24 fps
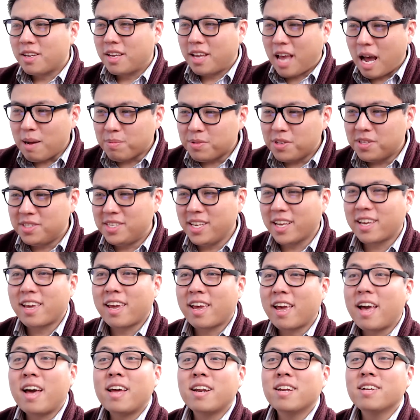kept
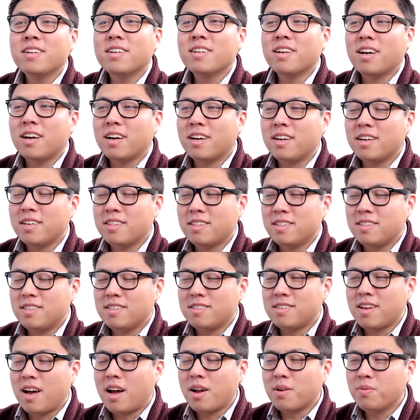digging at it in the
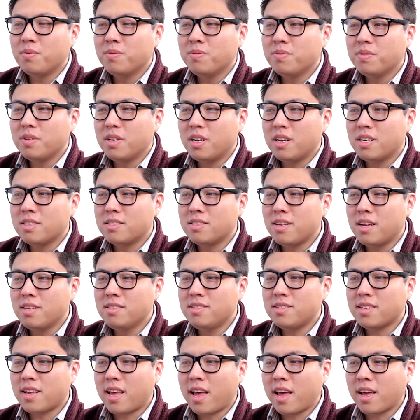design
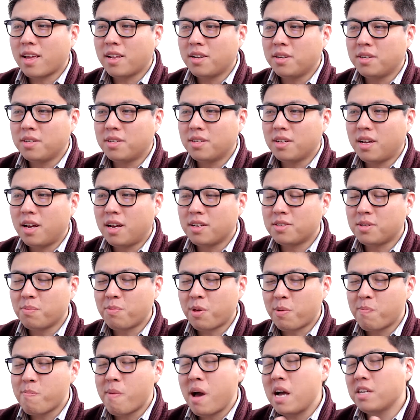sense, and
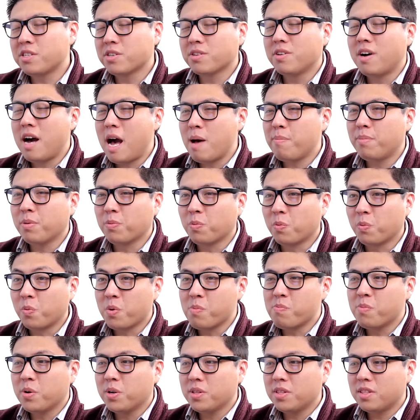something magical happened when
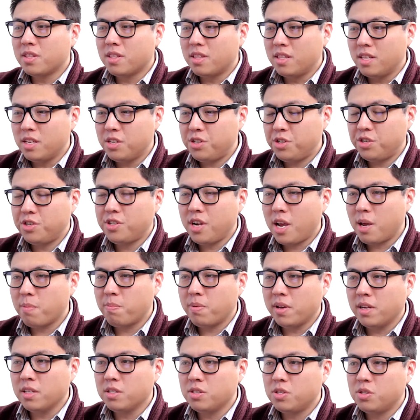we put this
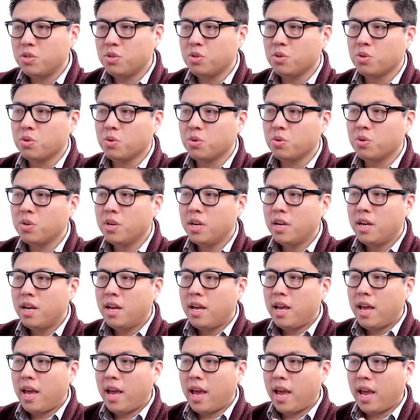shape into
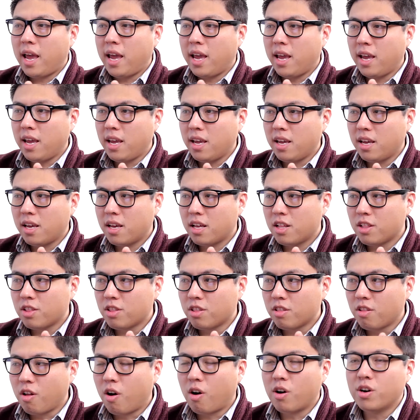a
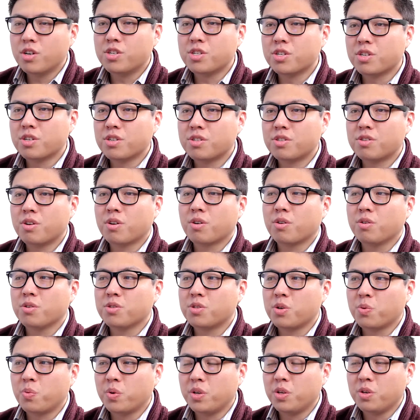larger circle.
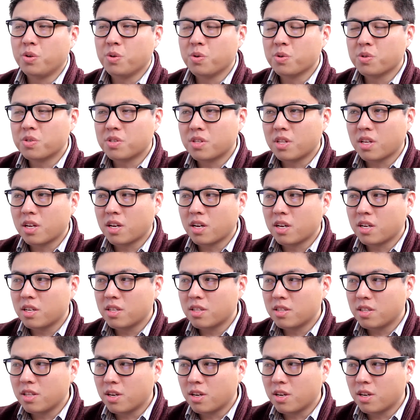So we use the